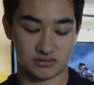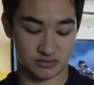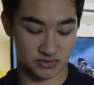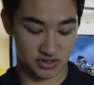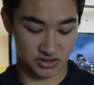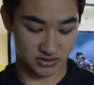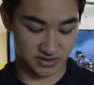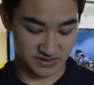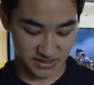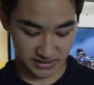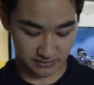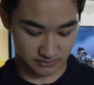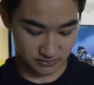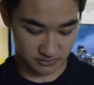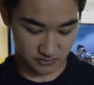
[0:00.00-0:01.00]
because
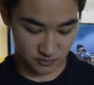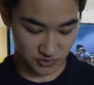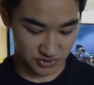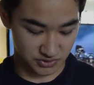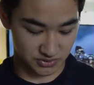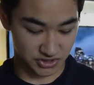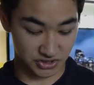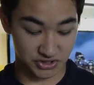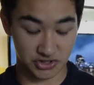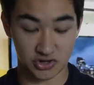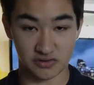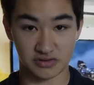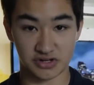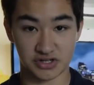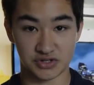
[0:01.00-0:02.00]
when you turn it
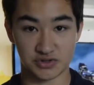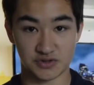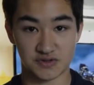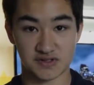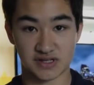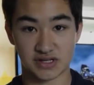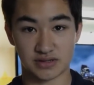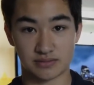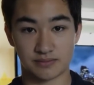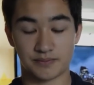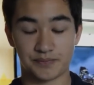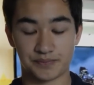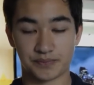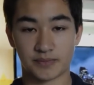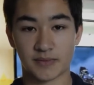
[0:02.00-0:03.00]
over and you use the
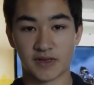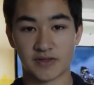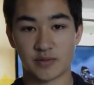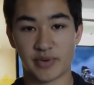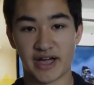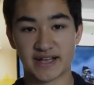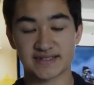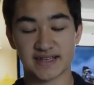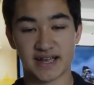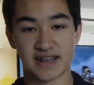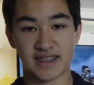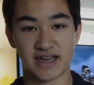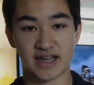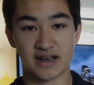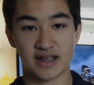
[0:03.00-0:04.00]
back side
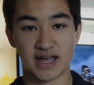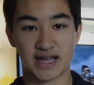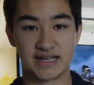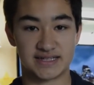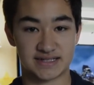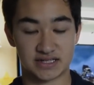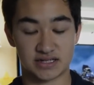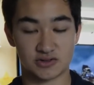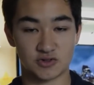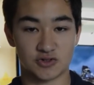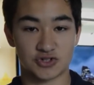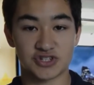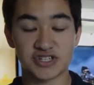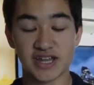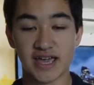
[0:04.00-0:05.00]
of that as
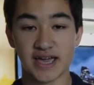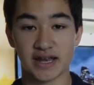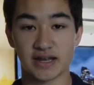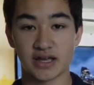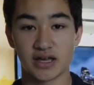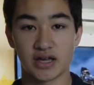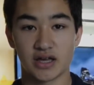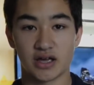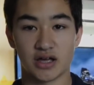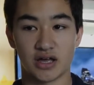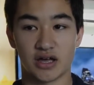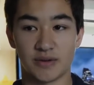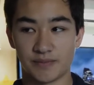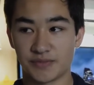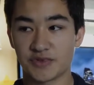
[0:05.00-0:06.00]
your stand,
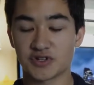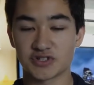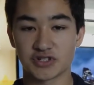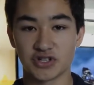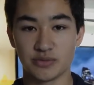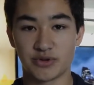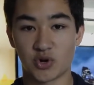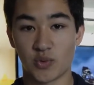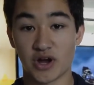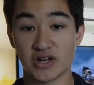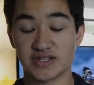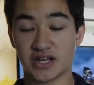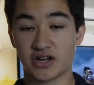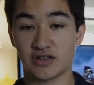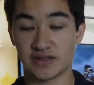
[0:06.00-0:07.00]
there's a little bit of wear
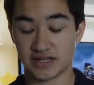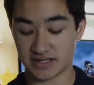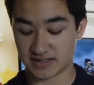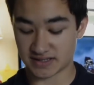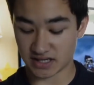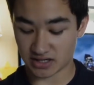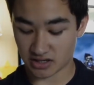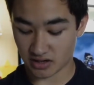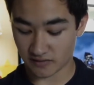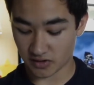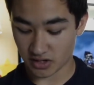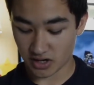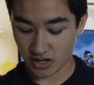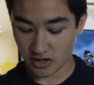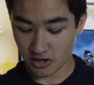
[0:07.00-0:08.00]
and tear in that inside
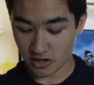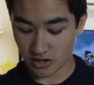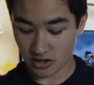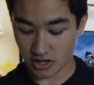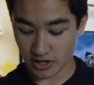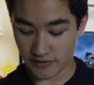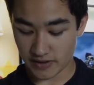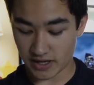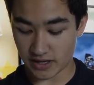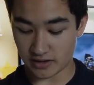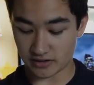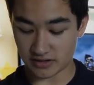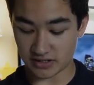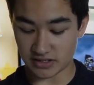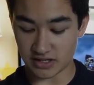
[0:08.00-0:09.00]
cover. And
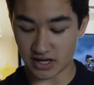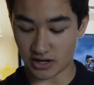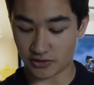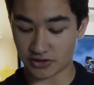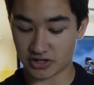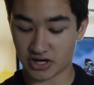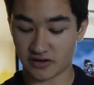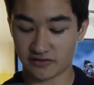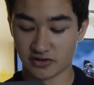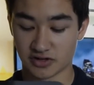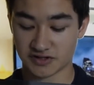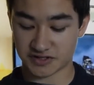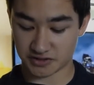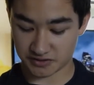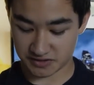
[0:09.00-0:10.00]
then the outer cover
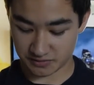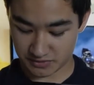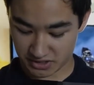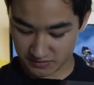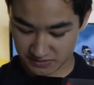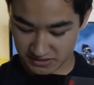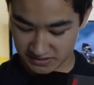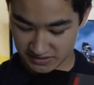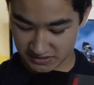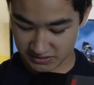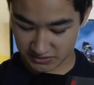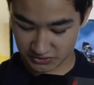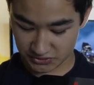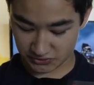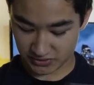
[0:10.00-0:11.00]
also, sometimes it gets like
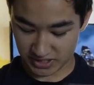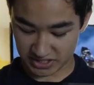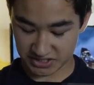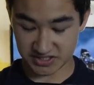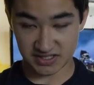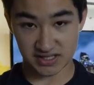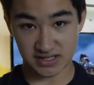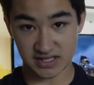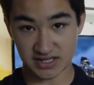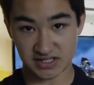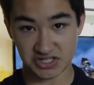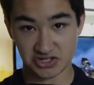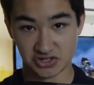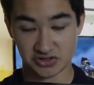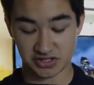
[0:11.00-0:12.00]
little scratches and things
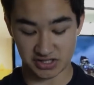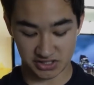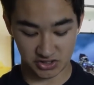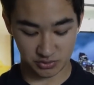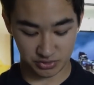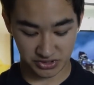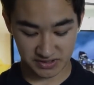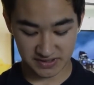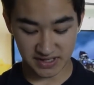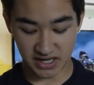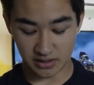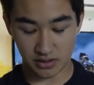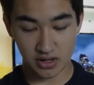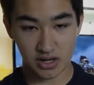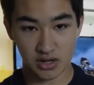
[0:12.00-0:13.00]
here on the neoprene
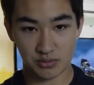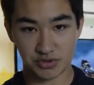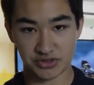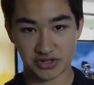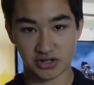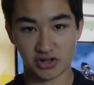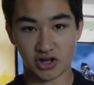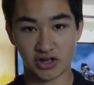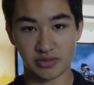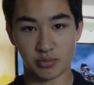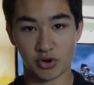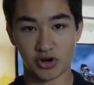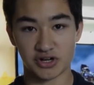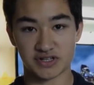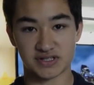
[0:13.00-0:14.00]
side, but the cloth
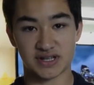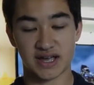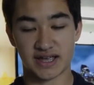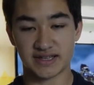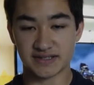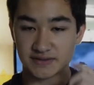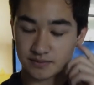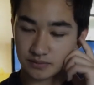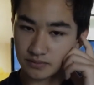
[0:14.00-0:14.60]
part is nice.